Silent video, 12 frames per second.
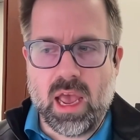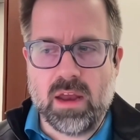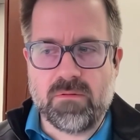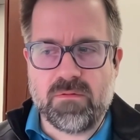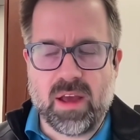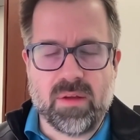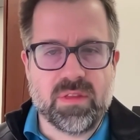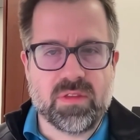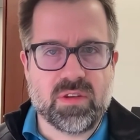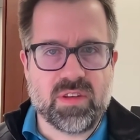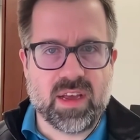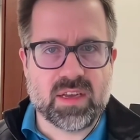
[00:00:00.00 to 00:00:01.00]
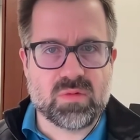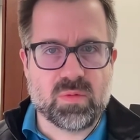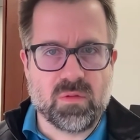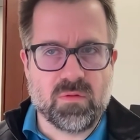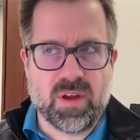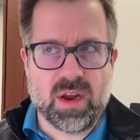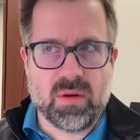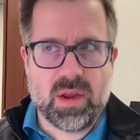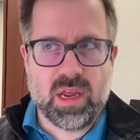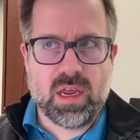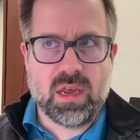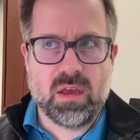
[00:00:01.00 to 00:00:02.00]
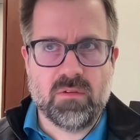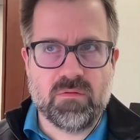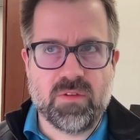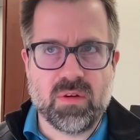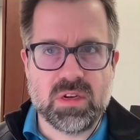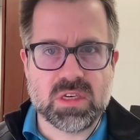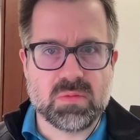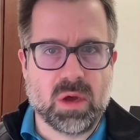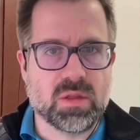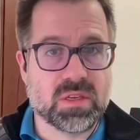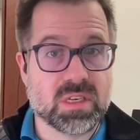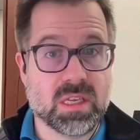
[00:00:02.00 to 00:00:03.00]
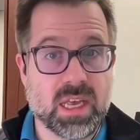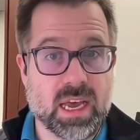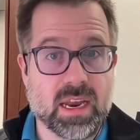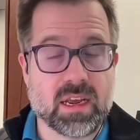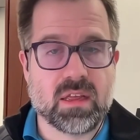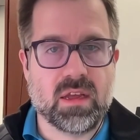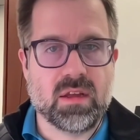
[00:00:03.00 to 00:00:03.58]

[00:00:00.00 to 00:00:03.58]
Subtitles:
and found that the tests were very, very small and synthetic.